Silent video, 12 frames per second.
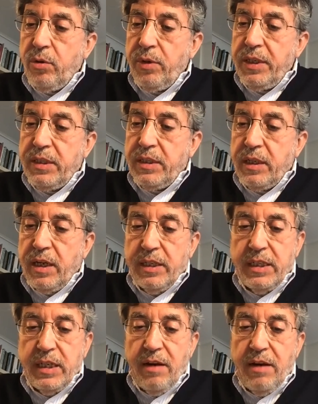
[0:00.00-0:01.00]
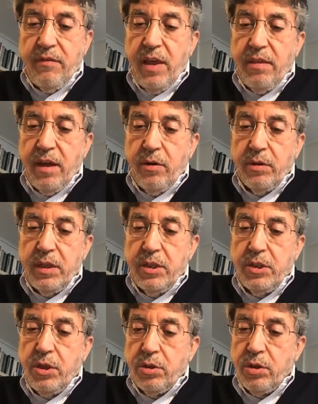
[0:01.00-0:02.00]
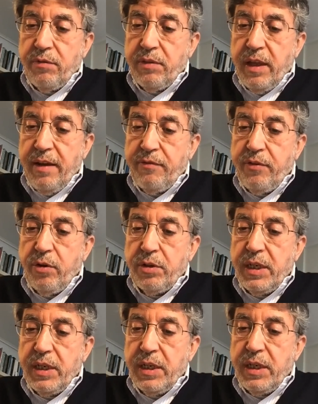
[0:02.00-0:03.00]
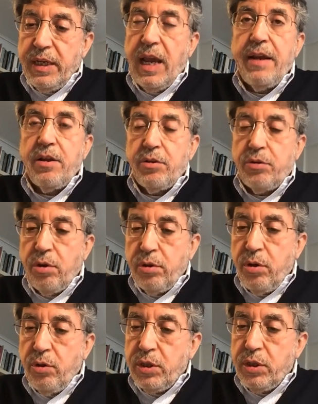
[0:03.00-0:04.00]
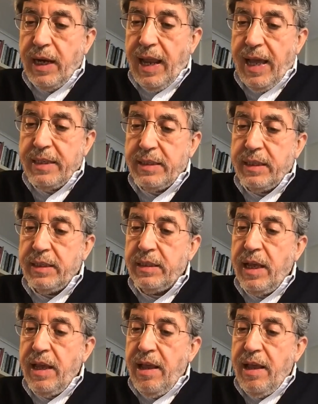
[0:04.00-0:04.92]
which surveyed the conditions of the refugees and introduced classes